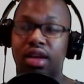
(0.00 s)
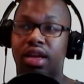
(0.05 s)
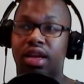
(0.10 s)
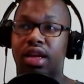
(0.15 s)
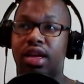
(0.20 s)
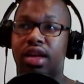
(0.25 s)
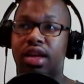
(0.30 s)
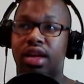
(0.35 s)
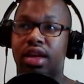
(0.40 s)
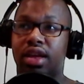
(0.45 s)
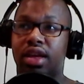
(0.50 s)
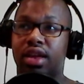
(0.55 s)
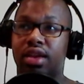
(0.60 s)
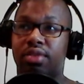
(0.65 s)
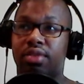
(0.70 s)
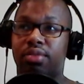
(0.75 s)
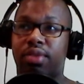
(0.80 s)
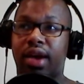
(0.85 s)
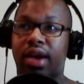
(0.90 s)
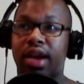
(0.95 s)

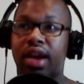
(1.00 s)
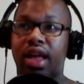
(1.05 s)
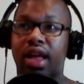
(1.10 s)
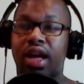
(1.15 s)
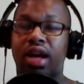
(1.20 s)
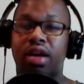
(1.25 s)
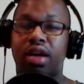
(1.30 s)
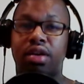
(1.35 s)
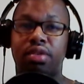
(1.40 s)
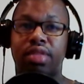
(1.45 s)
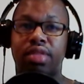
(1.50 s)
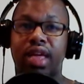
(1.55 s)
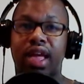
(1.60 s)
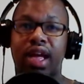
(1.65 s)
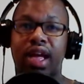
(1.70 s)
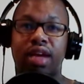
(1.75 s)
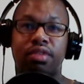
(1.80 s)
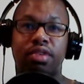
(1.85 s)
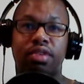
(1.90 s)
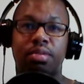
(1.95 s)
And right now, they
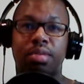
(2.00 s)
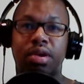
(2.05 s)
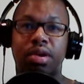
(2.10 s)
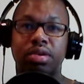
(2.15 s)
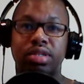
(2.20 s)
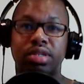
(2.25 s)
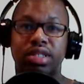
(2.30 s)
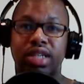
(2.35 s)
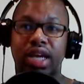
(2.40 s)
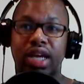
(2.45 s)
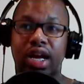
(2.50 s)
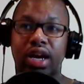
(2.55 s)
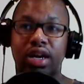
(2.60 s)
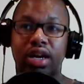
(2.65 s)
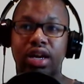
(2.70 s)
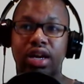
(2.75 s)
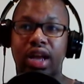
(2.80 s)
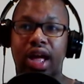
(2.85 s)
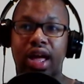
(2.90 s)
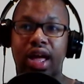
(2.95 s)
have the most
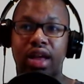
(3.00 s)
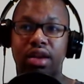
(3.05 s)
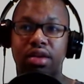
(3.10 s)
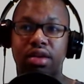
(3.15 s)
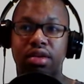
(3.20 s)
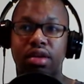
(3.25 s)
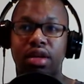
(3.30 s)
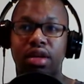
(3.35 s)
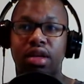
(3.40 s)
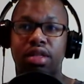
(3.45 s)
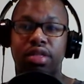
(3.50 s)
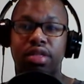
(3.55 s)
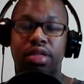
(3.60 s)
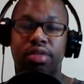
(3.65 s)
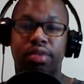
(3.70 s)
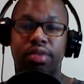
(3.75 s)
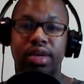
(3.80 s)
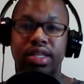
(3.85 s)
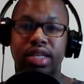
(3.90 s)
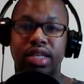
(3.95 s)
talent out of the
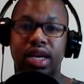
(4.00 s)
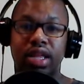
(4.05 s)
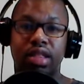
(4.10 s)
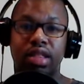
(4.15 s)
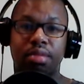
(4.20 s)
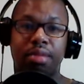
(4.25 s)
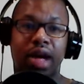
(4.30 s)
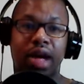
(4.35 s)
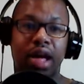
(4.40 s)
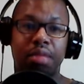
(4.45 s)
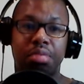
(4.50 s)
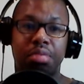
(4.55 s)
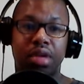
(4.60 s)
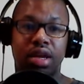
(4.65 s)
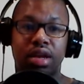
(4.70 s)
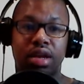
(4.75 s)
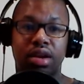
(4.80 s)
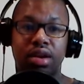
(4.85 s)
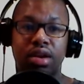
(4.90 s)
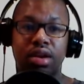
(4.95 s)
three teams, in my
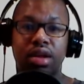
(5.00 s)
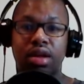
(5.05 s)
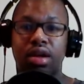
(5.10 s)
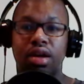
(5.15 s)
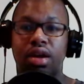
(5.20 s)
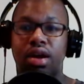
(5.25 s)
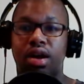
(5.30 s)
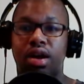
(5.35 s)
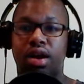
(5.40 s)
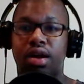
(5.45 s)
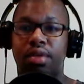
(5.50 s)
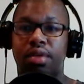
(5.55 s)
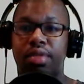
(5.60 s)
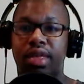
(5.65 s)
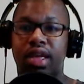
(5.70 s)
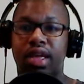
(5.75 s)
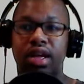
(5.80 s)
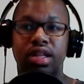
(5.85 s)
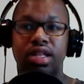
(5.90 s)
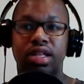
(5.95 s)
opinion.
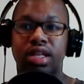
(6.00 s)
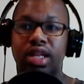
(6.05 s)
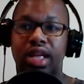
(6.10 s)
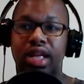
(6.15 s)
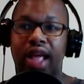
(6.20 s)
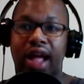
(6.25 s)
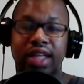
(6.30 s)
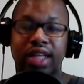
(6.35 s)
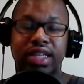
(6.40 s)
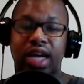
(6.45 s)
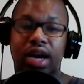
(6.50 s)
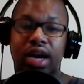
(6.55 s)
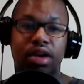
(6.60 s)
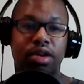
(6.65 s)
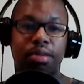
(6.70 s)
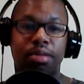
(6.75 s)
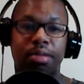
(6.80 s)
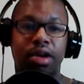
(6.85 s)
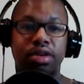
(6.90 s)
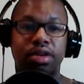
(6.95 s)
Got talent
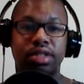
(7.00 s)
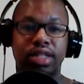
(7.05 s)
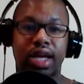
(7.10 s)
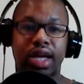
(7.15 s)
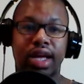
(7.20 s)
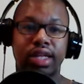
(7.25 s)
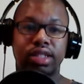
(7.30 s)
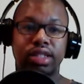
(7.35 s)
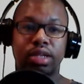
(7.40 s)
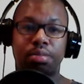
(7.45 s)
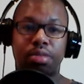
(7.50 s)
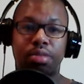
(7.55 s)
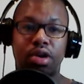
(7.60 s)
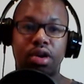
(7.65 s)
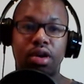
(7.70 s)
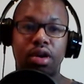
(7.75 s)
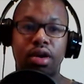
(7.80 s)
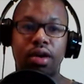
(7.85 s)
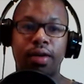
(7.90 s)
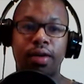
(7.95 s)
on both sides of the
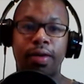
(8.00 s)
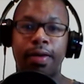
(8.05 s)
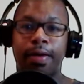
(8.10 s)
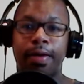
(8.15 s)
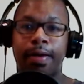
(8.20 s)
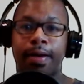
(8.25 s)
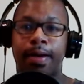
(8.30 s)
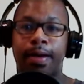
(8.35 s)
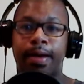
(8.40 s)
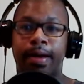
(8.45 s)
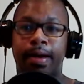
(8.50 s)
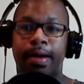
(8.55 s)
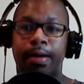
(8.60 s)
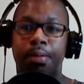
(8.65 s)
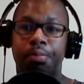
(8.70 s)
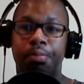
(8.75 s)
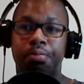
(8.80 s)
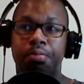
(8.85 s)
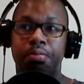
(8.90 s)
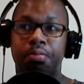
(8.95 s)
ball.
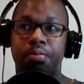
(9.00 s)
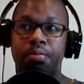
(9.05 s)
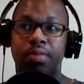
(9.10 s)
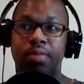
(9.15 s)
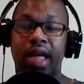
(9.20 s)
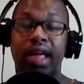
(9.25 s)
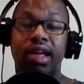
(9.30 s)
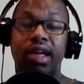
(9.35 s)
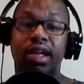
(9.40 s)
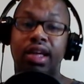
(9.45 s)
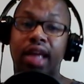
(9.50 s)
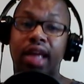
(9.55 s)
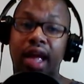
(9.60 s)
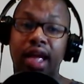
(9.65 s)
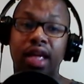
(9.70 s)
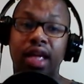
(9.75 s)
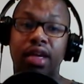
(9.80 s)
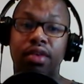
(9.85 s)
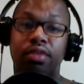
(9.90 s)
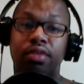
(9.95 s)
They
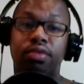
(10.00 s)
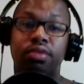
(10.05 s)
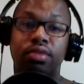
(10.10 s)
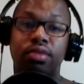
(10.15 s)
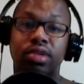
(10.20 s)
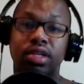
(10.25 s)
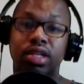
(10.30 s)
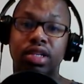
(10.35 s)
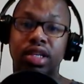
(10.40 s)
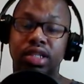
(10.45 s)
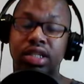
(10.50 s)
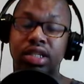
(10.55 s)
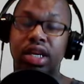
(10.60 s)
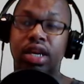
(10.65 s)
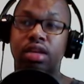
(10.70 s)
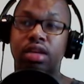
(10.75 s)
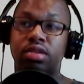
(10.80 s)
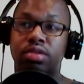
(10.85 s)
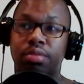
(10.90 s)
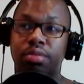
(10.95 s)
gave the
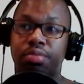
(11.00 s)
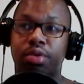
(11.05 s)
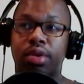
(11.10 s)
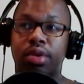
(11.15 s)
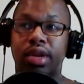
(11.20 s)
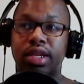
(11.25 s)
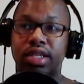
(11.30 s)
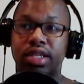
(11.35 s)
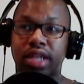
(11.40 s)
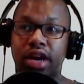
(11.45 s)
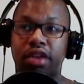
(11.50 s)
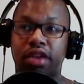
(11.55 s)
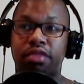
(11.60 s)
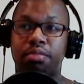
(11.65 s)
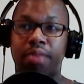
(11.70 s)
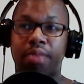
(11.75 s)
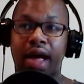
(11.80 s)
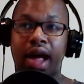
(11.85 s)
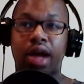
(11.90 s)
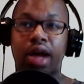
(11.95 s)
Chiefs a pretty tough
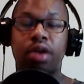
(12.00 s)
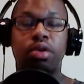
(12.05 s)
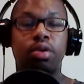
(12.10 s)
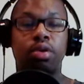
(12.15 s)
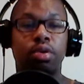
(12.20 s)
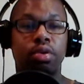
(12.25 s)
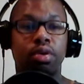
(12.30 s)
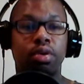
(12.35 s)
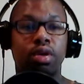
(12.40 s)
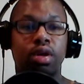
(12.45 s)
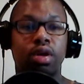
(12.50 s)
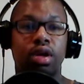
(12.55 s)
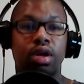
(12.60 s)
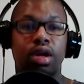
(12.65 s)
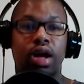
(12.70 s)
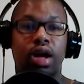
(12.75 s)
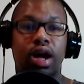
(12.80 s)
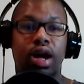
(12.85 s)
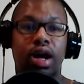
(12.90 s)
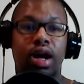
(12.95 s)
battle
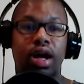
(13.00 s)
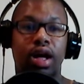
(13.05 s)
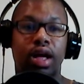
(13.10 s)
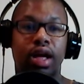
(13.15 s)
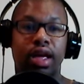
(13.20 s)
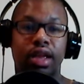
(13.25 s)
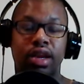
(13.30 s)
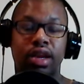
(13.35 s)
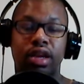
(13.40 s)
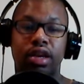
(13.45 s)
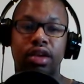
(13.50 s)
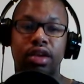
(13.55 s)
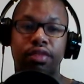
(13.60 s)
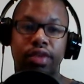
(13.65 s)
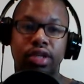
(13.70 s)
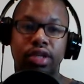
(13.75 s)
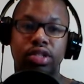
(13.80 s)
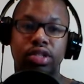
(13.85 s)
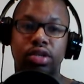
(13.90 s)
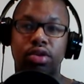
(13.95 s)
in the
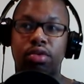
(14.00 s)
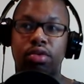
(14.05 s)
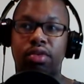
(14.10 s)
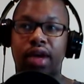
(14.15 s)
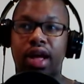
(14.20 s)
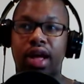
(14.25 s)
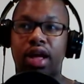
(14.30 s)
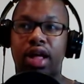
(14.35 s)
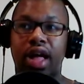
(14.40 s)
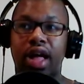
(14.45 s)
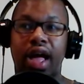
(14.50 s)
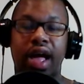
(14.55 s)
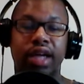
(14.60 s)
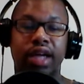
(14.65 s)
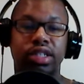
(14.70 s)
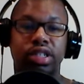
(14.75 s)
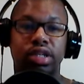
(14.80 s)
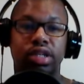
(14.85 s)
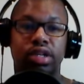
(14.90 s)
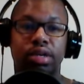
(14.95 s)
divisional round
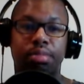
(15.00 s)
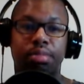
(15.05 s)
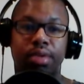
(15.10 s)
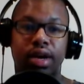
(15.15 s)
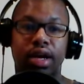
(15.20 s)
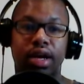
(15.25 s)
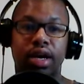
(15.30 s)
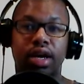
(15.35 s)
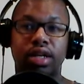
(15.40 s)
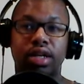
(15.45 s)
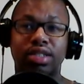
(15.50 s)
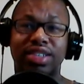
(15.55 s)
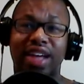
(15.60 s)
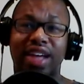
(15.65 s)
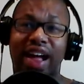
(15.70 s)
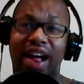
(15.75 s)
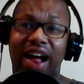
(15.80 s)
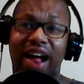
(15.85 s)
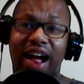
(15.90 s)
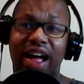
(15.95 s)
last year in the playoffs.
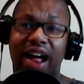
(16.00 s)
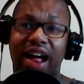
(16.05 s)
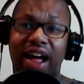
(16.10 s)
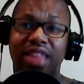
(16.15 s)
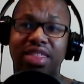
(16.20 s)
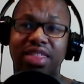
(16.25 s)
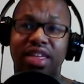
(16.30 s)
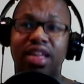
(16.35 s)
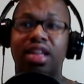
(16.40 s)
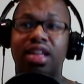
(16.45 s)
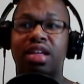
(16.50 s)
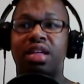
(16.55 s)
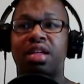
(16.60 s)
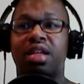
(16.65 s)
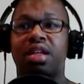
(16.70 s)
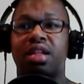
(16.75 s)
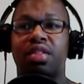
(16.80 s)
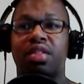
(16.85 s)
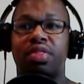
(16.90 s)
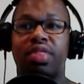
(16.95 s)
I think
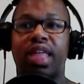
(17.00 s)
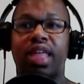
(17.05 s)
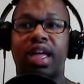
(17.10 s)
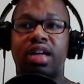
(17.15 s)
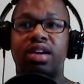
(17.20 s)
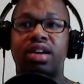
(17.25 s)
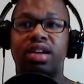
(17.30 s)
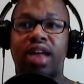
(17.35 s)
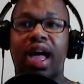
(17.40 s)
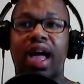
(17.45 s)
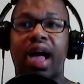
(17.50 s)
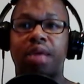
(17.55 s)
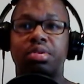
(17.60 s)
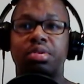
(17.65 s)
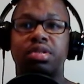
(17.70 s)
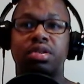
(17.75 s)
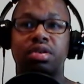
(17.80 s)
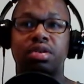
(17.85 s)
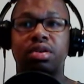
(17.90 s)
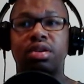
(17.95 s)
they could
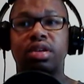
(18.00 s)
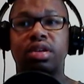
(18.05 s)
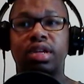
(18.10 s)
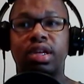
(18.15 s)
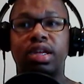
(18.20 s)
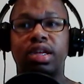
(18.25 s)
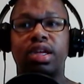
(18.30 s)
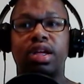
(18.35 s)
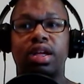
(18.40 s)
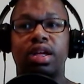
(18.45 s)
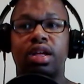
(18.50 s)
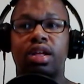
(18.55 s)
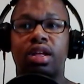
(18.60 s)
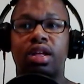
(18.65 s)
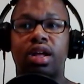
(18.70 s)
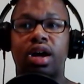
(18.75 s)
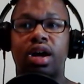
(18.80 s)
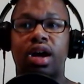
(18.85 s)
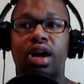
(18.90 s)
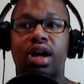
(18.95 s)
absolutely
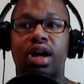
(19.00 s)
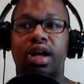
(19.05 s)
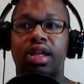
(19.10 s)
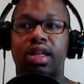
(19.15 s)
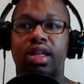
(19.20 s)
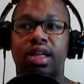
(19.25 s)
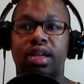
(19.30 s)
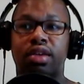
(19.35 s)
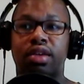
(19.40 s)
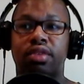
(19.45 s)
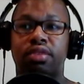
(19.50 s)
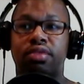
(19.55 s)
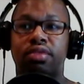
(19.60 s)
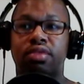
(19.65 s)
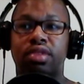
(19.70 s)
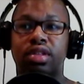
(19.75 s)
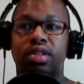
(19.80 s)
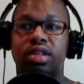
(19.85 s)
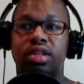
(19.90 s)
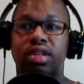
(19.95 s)
give
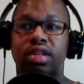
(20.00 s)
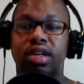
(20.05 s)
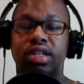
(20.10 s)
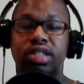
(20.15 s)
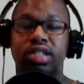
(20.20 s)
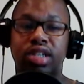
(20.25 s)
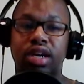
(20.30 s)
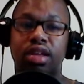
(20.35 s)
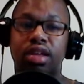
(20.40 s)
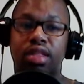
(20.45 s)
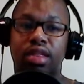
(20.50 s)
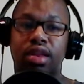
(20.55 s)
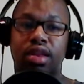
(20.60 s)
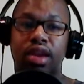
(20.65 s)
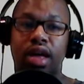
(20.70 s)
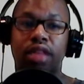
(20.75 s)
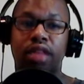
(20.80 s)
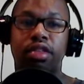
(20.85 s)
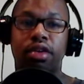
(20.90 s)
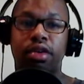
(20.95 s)
the Chiefs
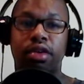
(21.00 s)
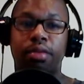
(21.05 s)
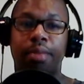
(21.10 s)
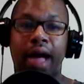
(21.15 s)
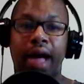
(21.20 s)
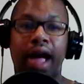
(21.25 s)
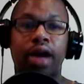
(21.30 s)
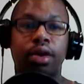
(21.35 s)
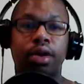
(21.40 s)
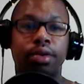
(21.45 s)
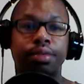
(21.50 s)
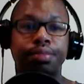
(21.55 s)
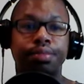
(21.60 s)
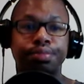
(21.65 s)
another battle.